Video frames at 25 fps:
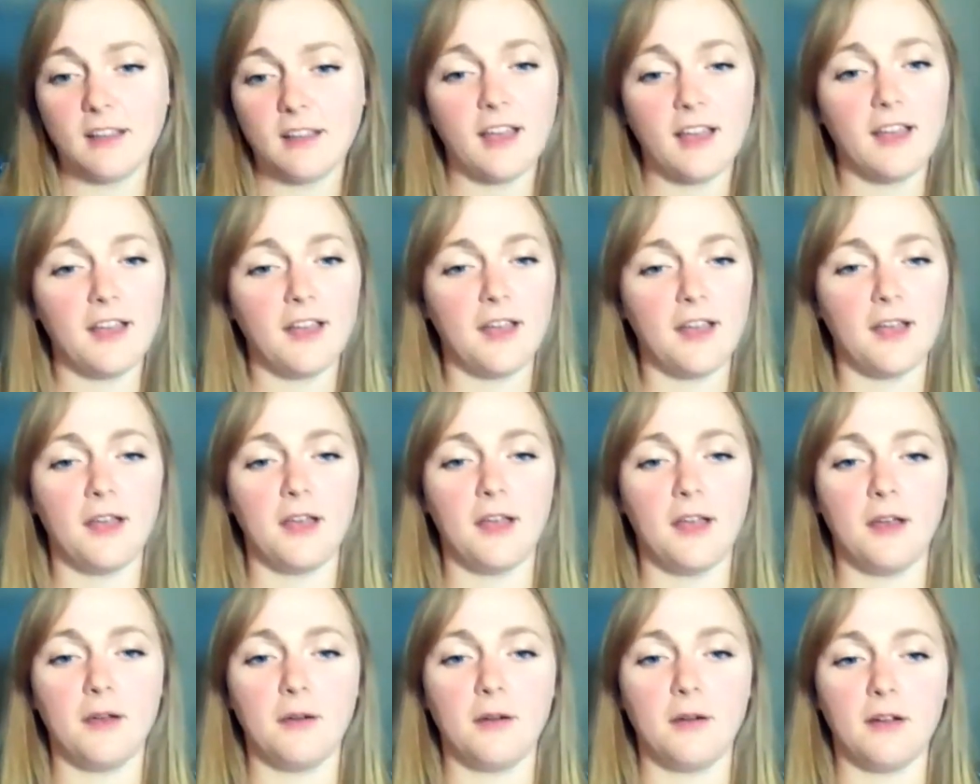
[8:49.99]

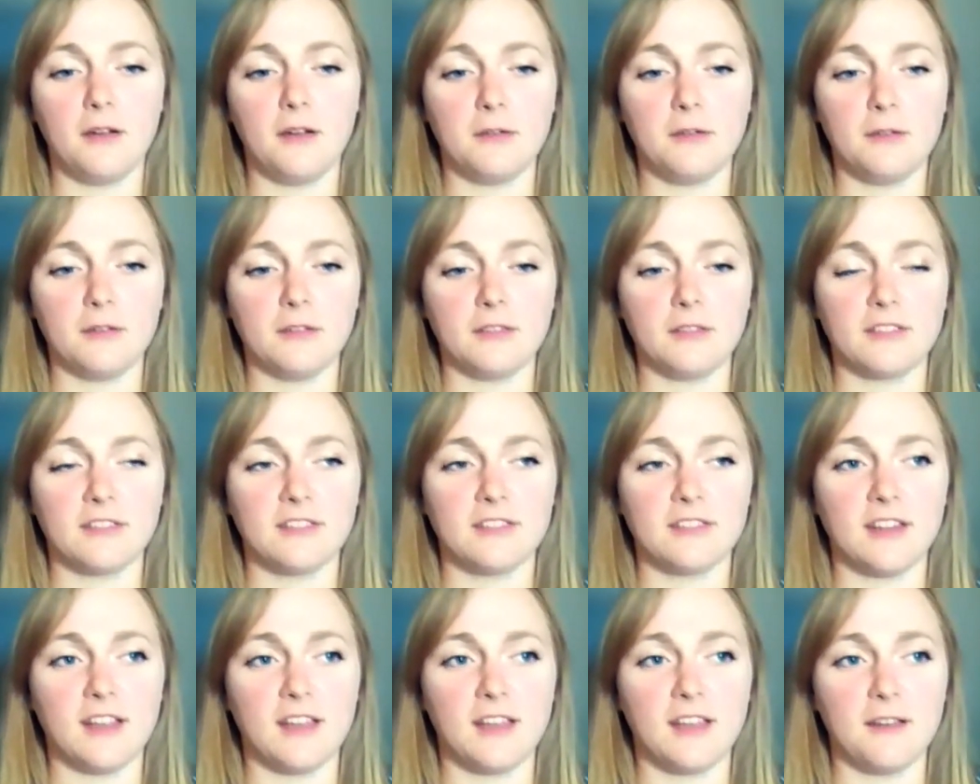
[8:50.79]
I
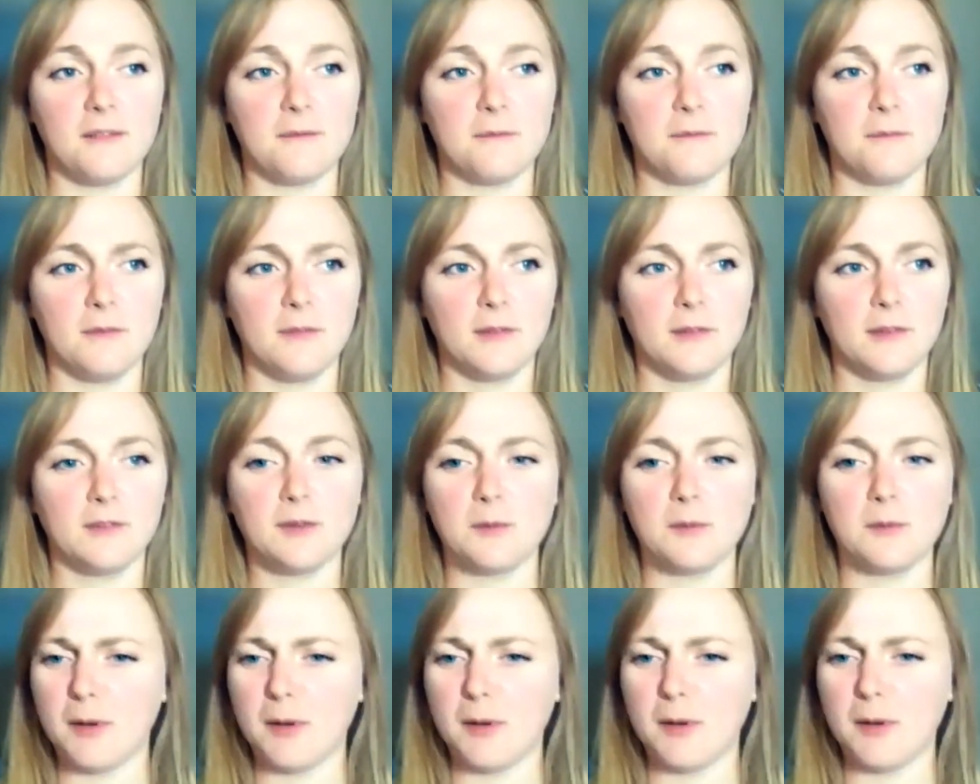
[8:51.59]
was
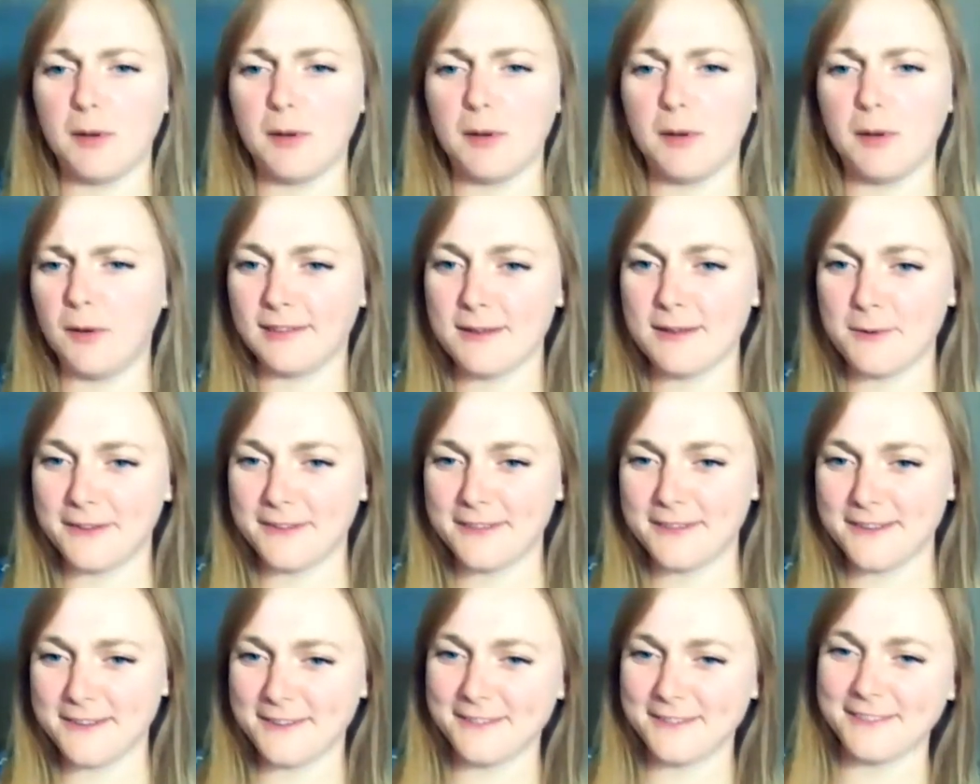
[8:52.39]

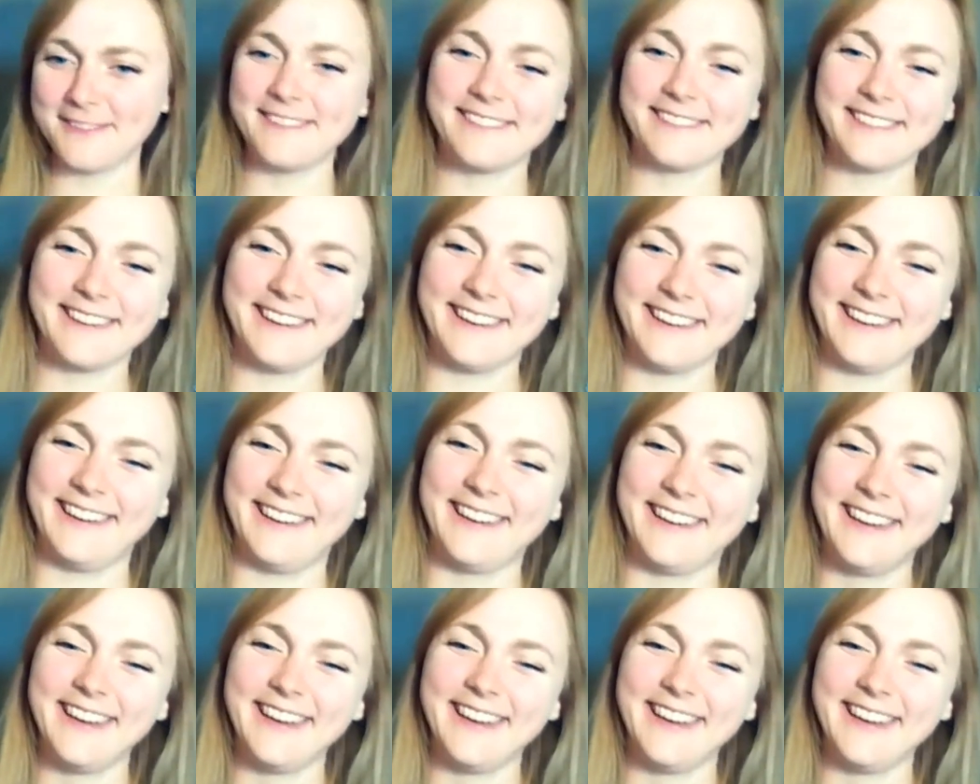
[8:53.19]
supposedly one of those.